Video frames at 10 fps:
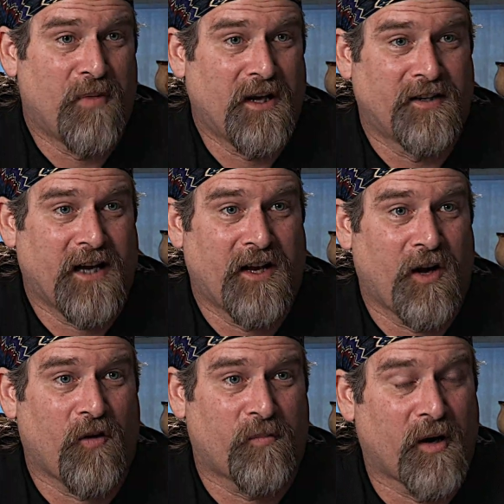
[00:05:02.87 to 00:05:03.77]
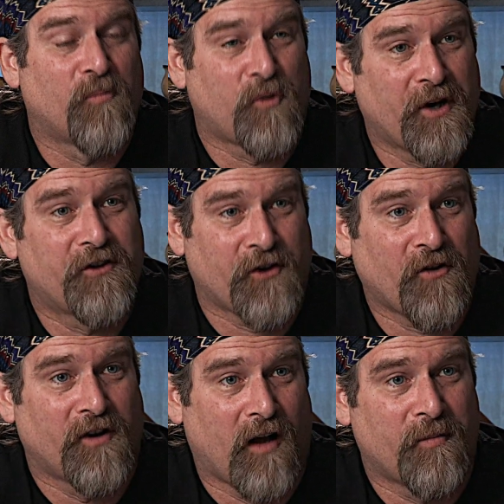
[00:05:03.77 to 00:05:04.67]
I'll be in 10 years, but I'm pretty
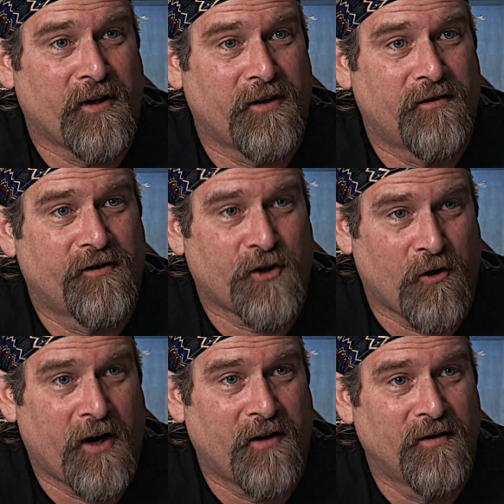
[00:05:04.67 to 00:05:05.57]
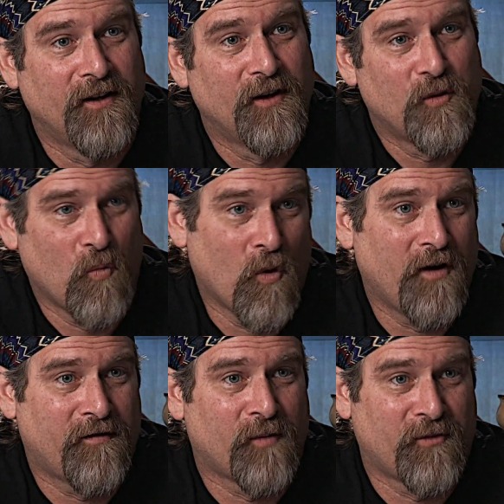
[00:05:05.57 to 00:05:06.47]
certain I'll be turning
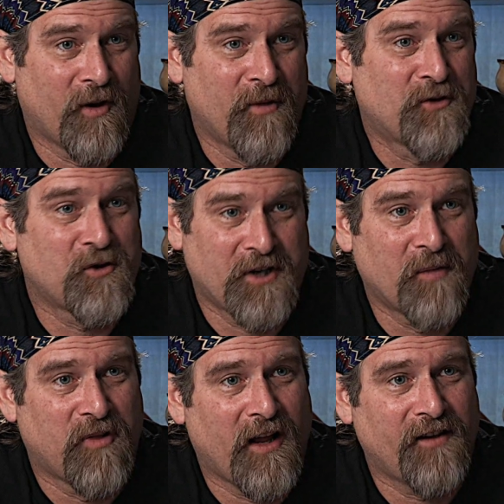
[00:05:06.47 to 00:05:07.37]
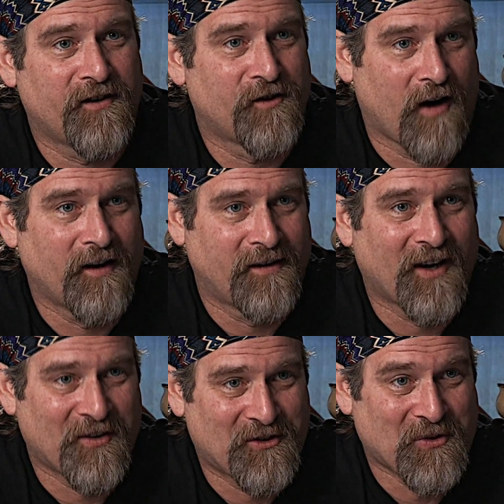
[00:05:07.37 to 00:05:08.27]
wood from some interesting place and trying to
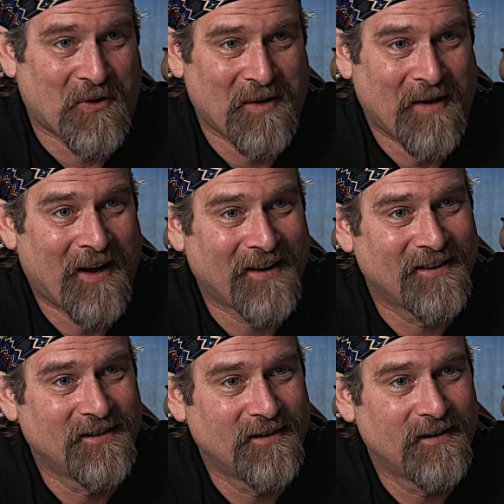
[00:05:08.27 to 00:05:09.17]
tell the story about it.